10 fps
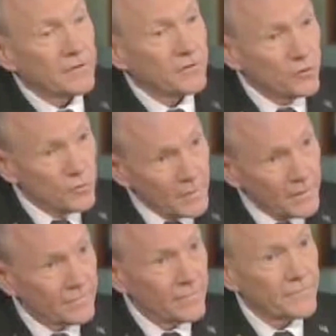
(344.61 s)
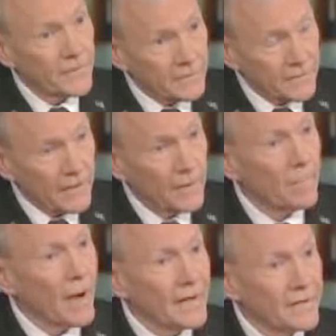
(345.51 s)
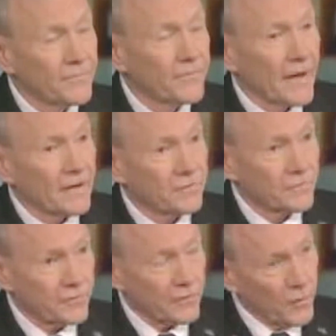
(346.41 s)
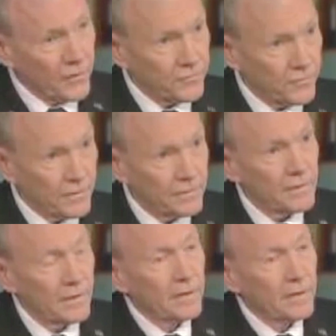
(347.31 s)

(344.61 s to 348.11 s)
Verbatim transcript: the accumulative, the, the combined effects of sequester and,